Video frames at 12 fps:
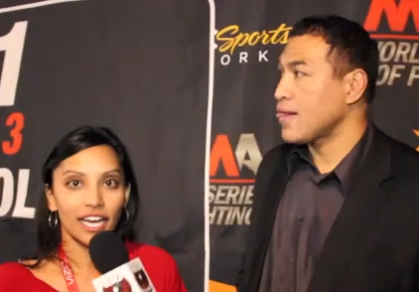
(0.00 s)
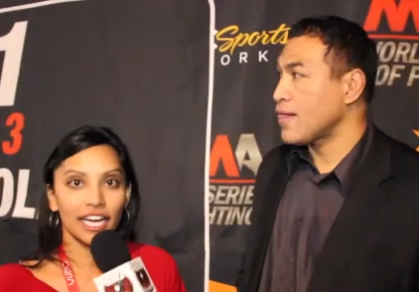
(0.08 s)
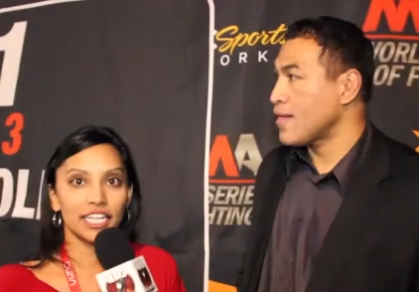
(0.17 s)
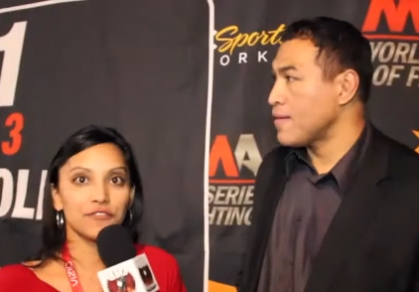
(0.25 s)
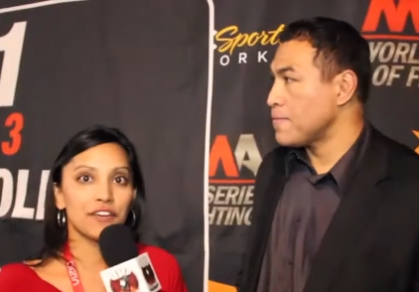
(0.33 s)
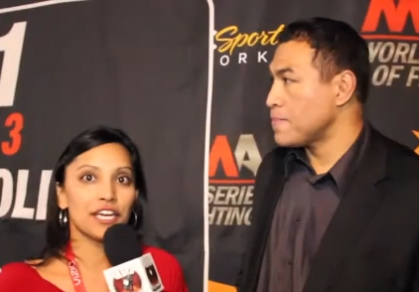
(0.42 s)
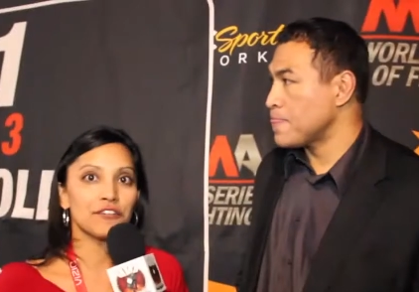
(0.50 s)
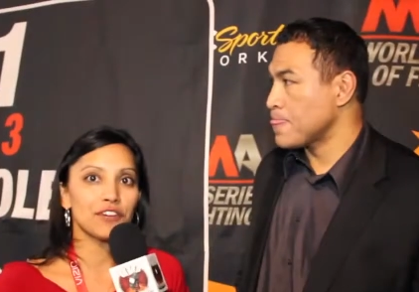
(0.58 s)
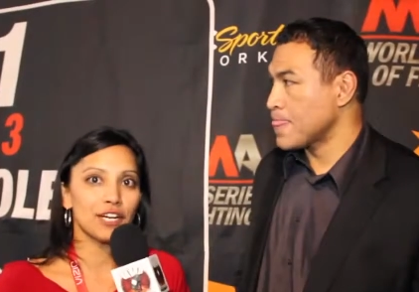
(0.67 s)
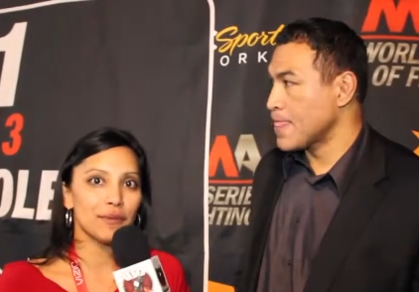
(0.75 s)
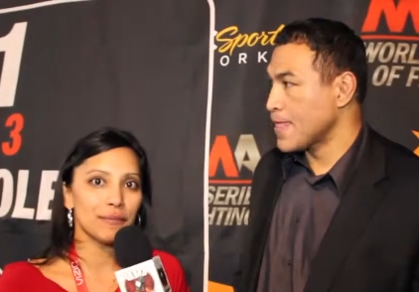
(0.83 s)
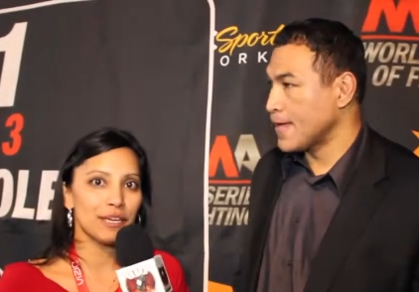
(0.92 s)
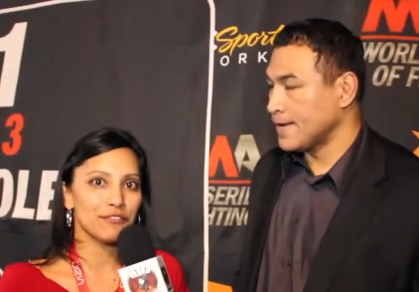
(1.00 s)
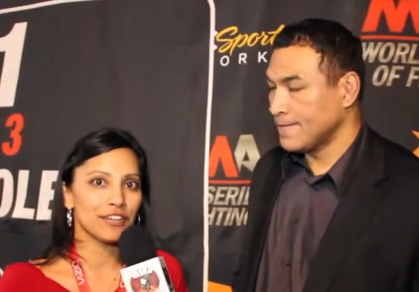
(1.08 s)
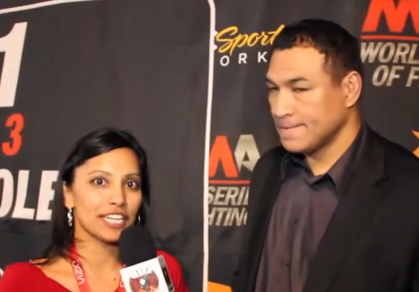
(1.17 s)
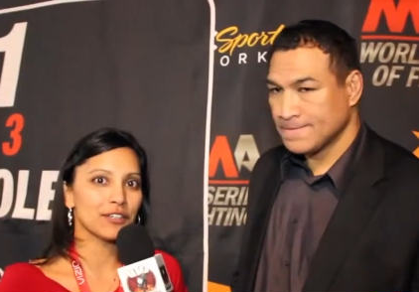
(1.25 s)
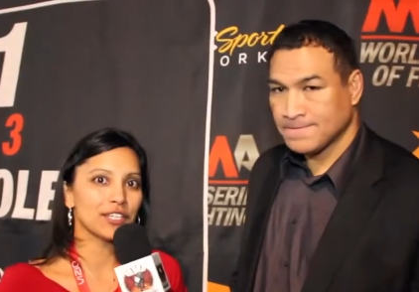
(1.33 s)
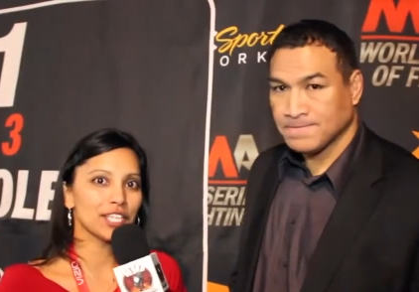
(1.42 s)
Speaker 1: Heidi Fang for MMA
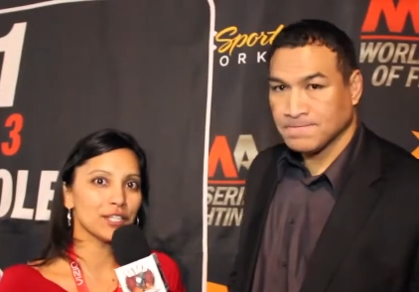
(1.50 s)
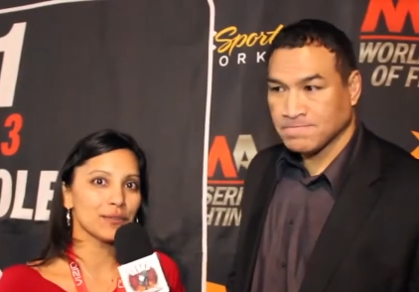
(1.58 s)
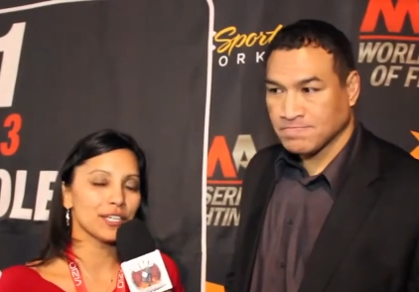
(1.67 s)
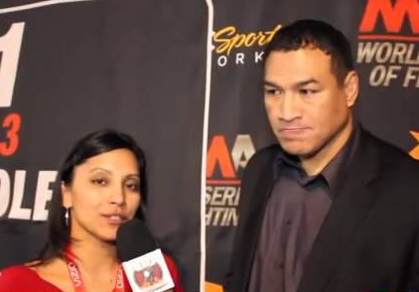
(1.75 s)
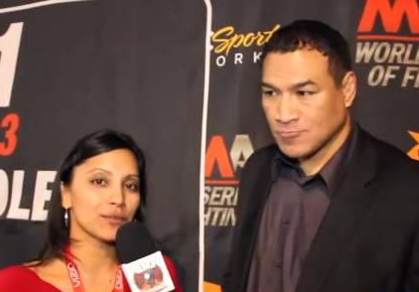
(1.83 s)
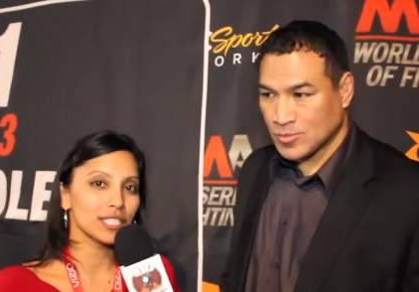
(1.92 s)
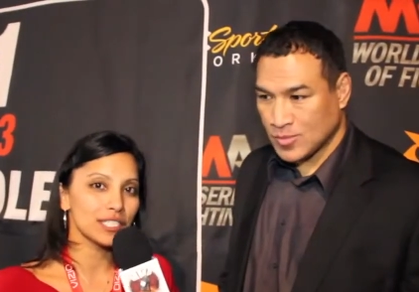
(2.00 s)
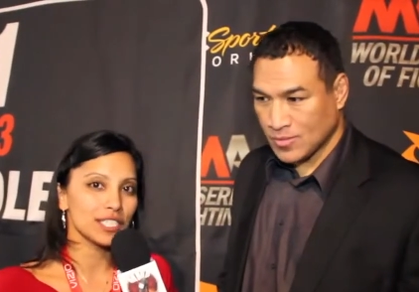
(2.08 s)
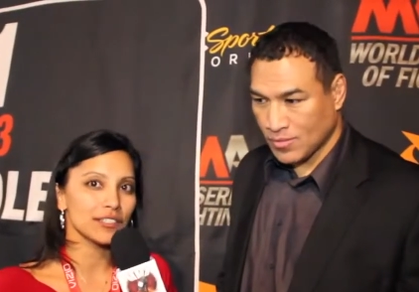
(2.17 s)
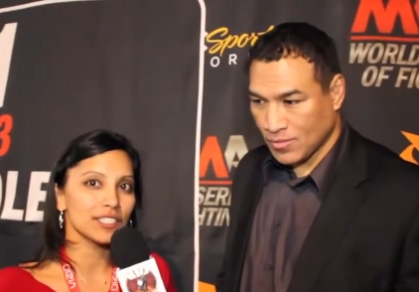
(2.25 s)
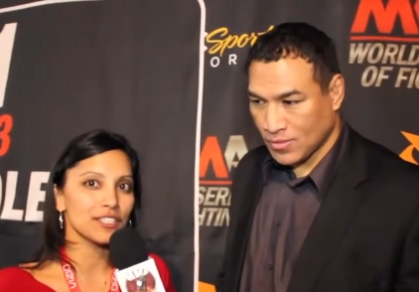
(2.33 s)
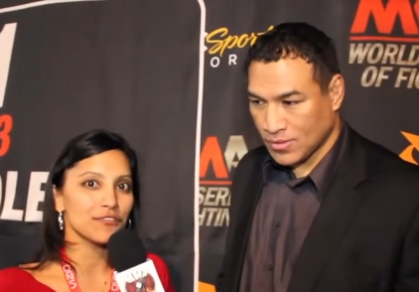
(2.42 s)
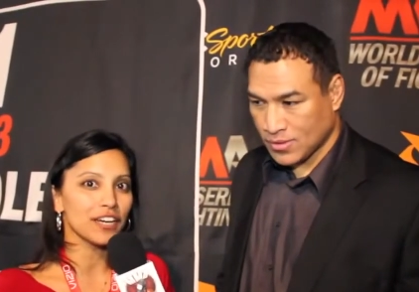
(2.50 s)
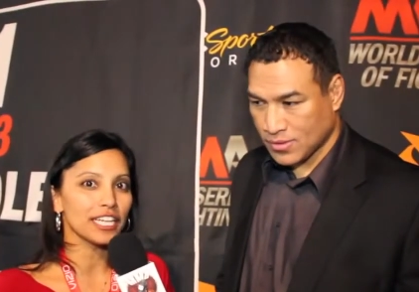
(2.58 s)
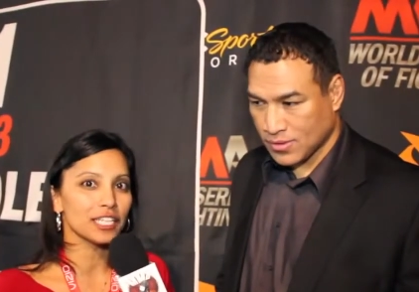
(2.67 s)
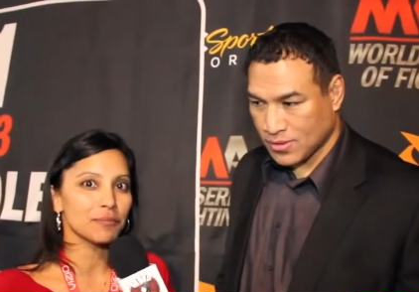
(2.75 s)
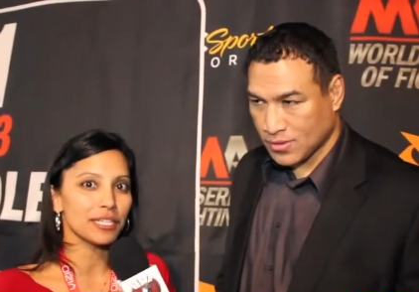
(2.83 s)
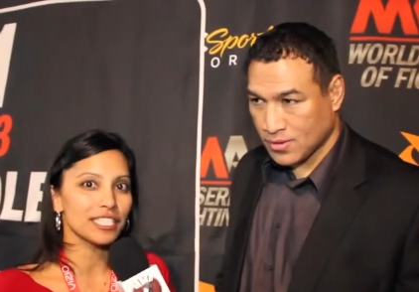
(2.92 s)
Fight Corner with World Series of
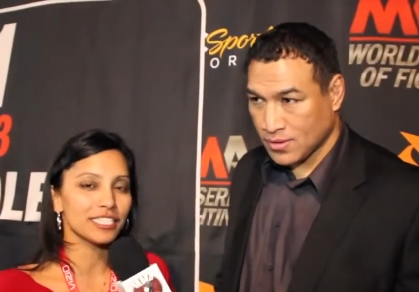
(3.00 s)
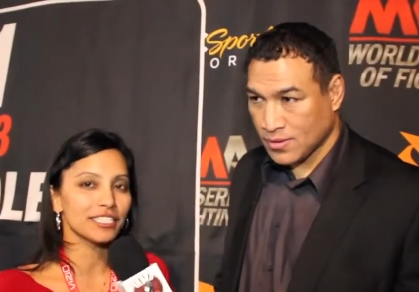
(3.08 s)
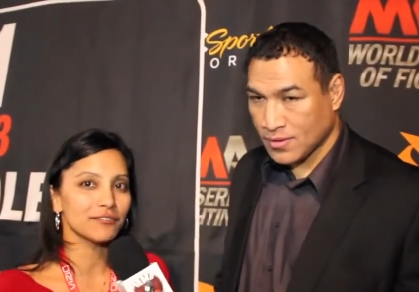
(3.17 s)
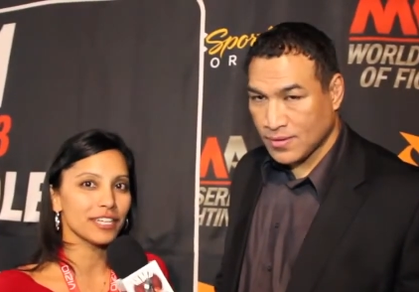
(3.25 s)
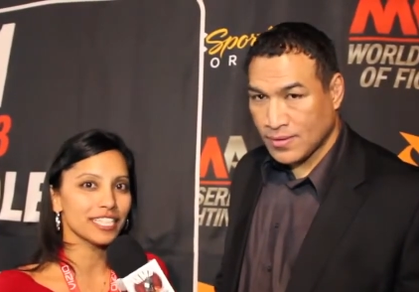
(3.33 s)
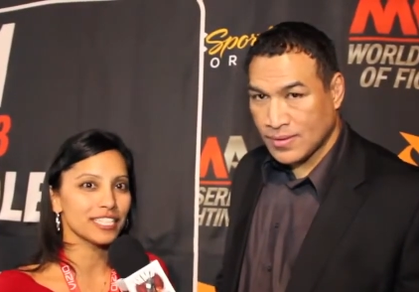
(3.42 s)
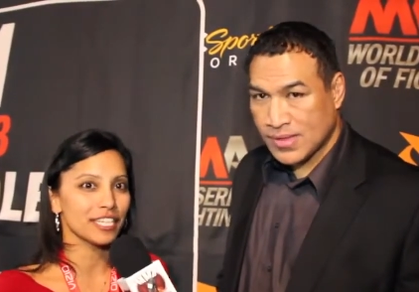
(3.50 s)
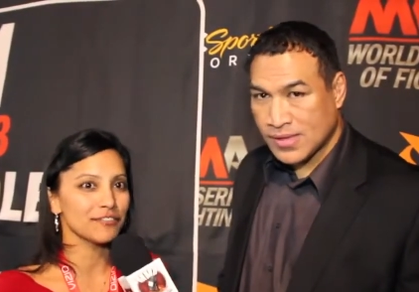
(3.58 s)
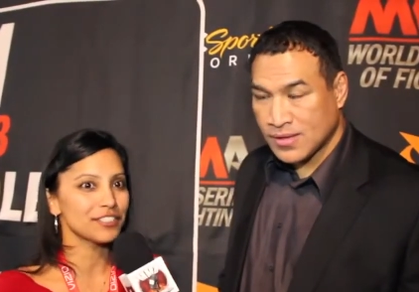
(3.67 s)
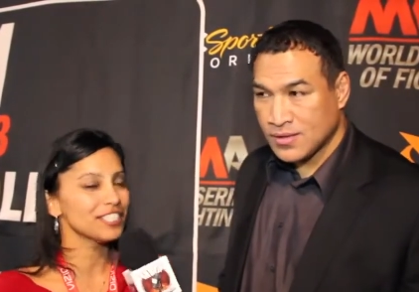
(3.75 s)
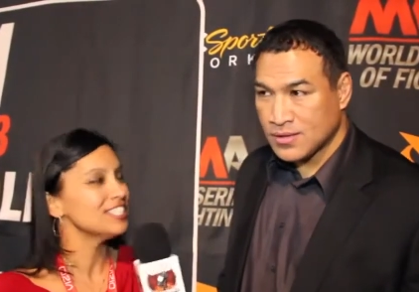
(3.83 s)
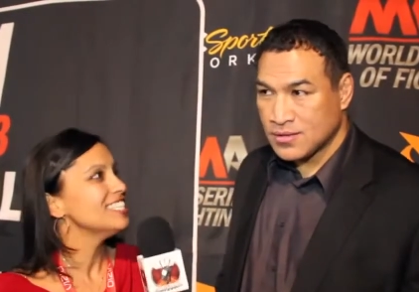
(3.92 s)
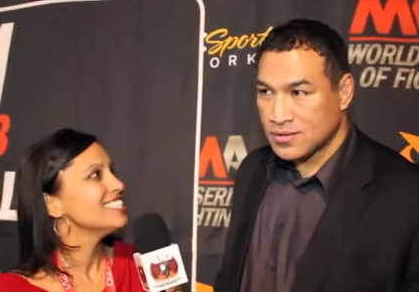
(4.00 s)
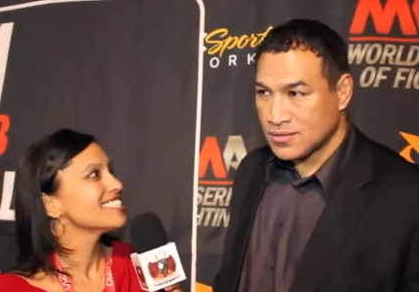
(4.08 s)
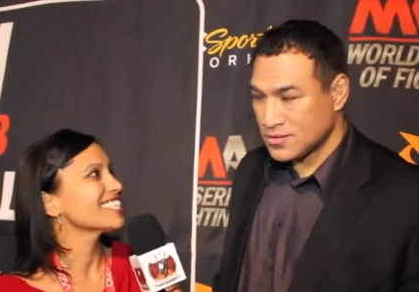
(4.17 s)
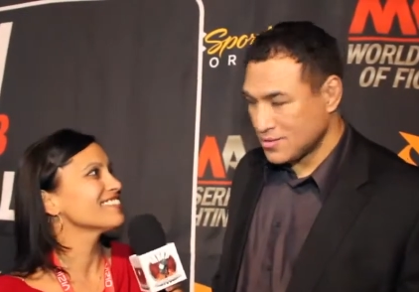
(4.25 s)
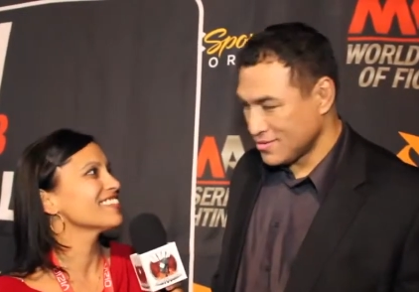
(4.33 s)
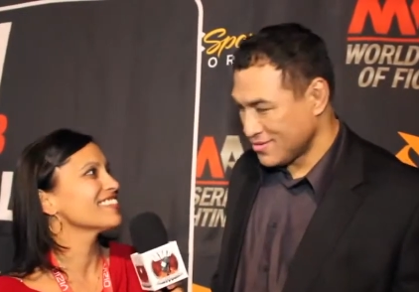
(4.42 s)
Fighting President Ray Sefo.
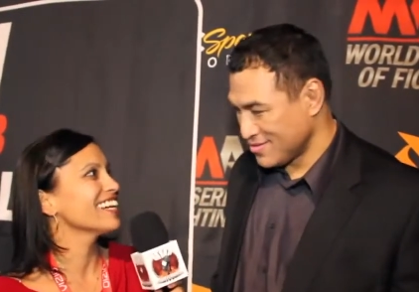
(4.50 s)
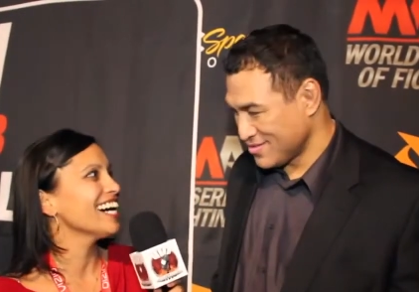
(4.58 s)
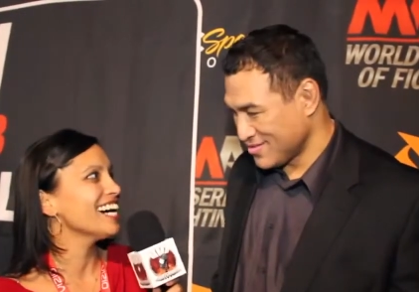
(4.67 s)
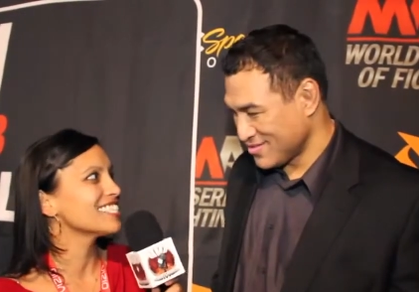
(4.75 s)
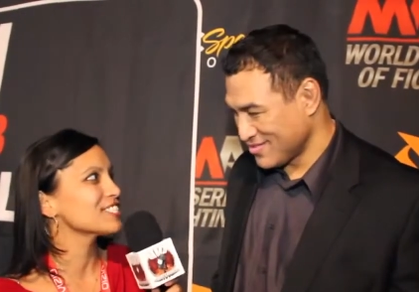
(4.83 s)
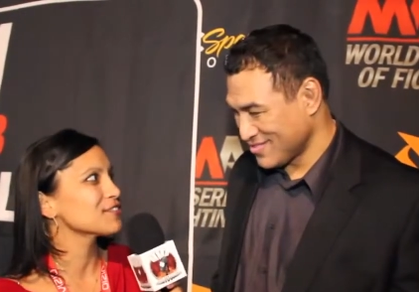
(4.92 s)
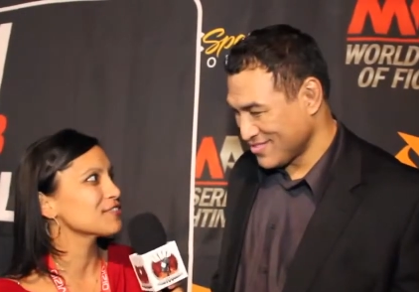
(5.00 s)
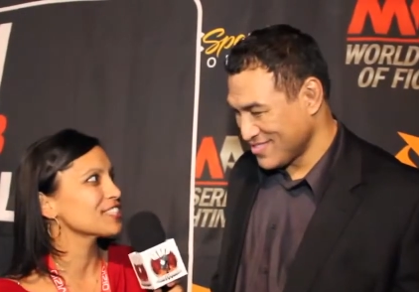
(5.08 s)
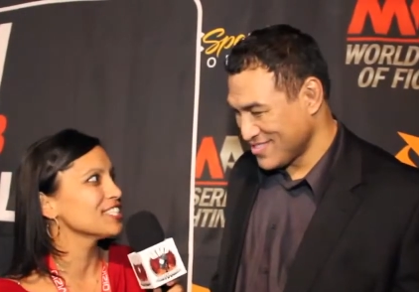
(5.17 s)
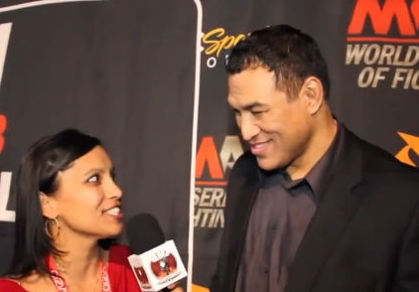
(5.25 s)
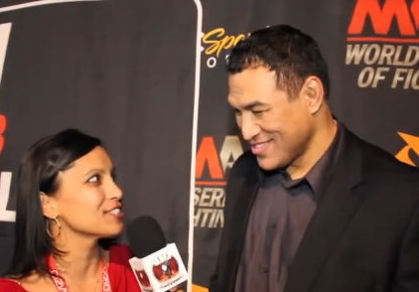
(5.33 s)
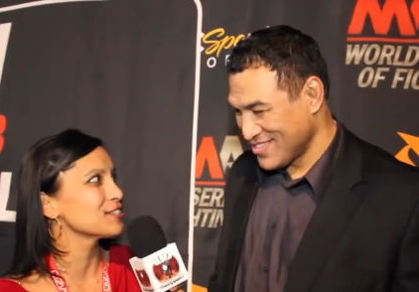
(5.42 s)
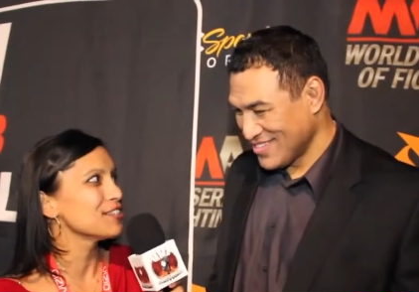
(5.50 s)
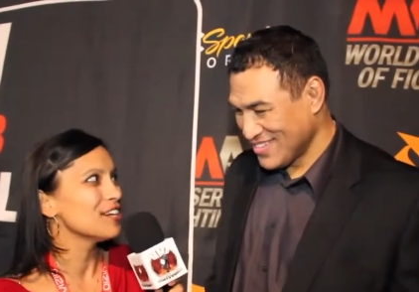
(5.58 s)
Tell me, Ray, how does it feel? The